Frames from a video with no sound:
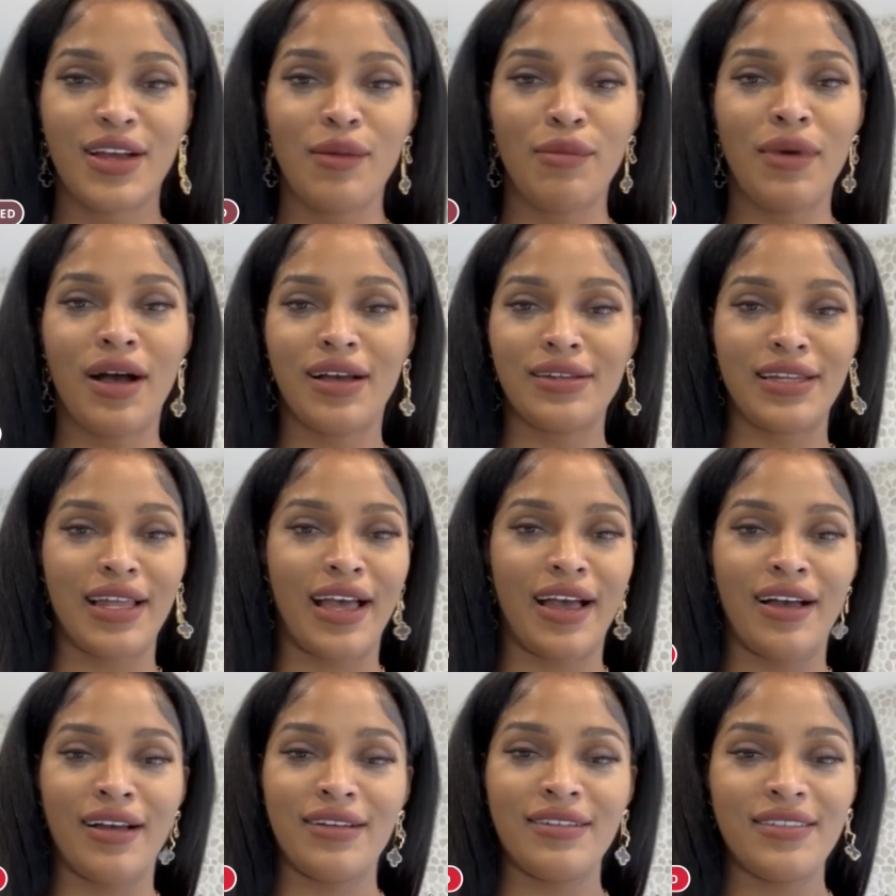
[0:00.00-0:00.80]
come on
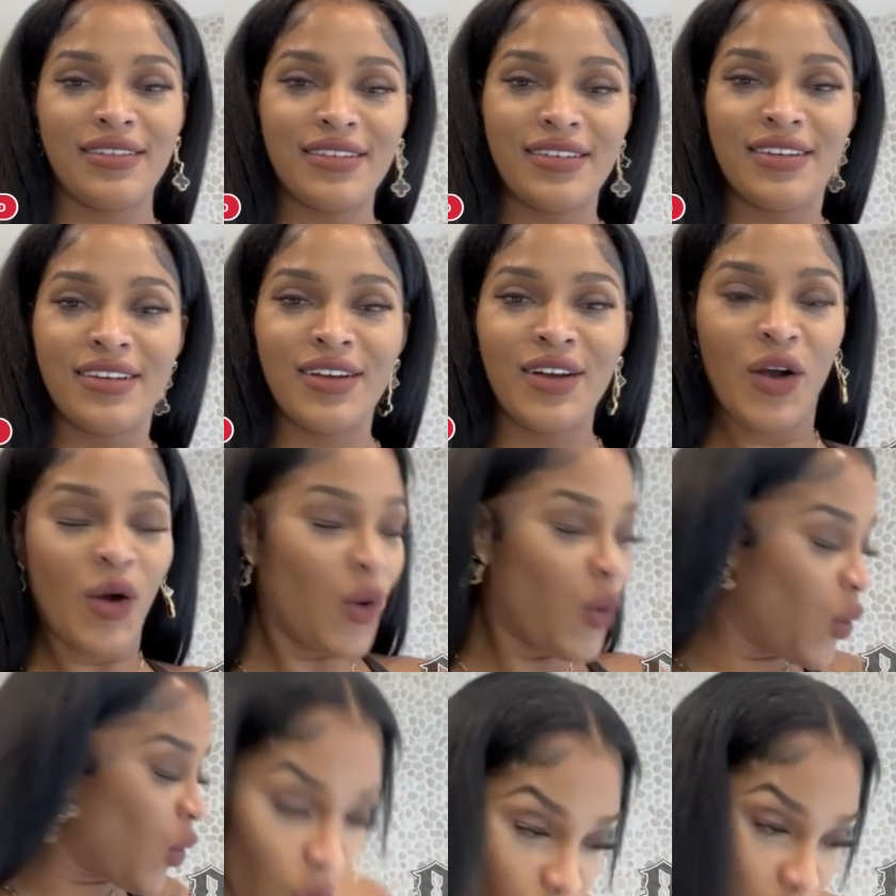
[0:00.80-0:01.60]
now.
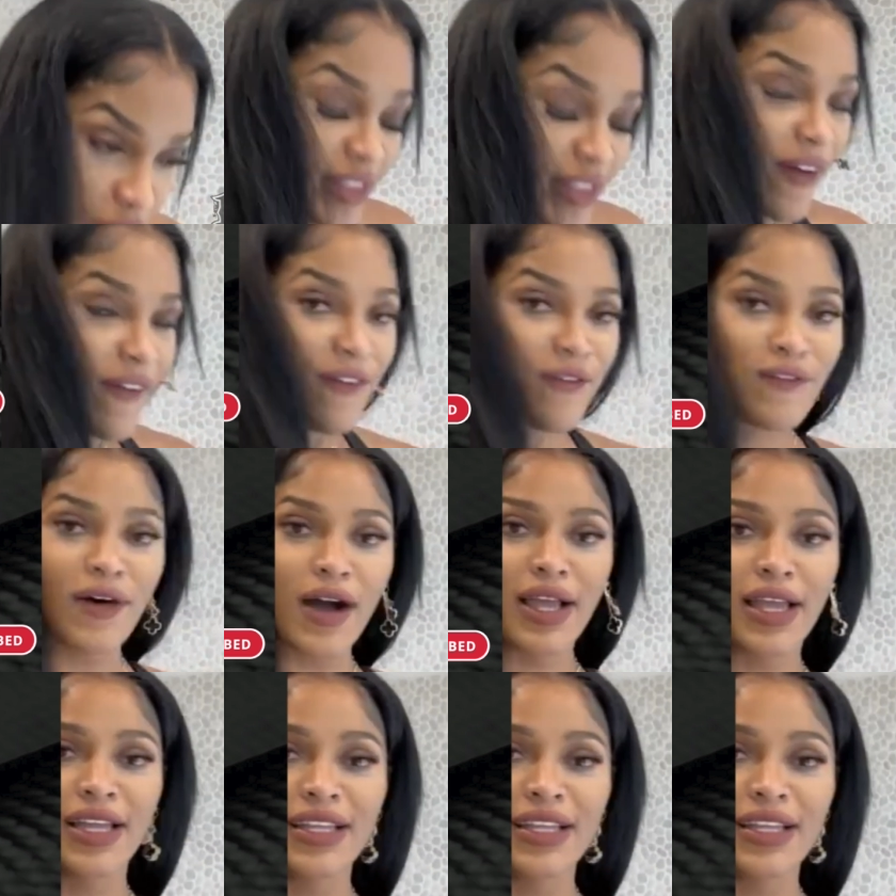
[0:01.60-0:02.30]
Who in the f